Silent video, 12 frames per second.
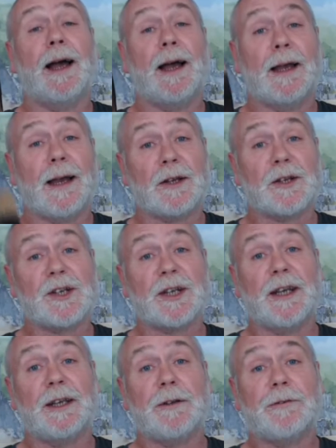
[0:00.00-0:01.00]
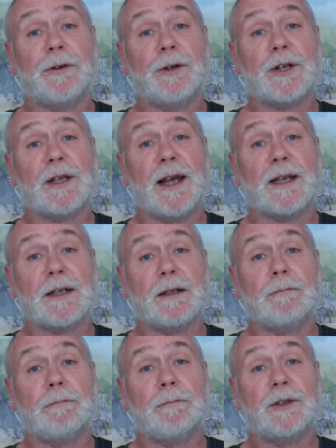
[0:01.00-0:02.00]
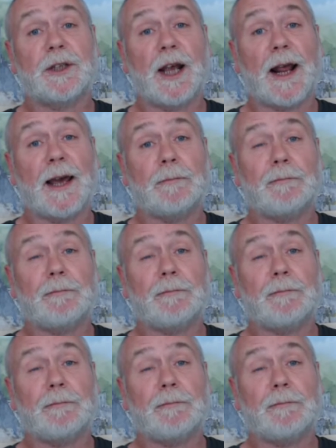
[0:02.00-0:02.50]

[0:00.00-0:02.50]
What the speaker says: I'll see you in the first lesson. Ta-ra!